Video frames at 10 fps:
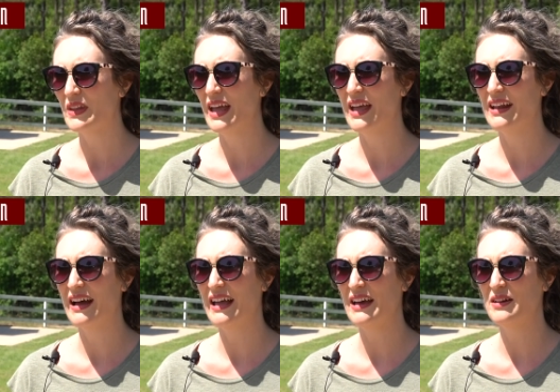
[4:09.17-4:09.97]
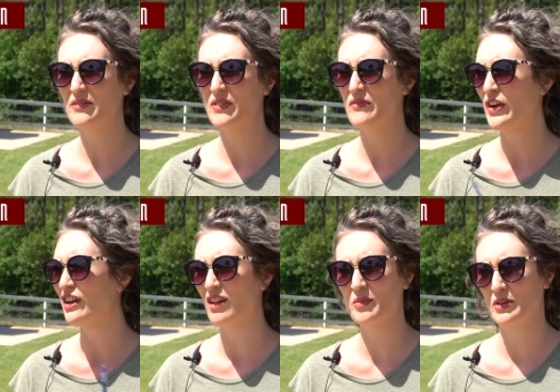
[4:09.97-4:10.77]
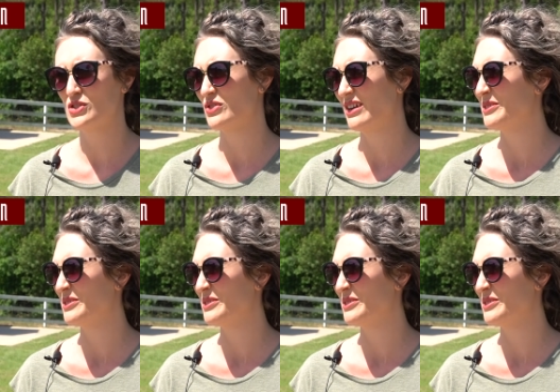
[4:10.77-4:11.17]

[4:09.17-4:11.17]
and I had a, a, very long bus ride.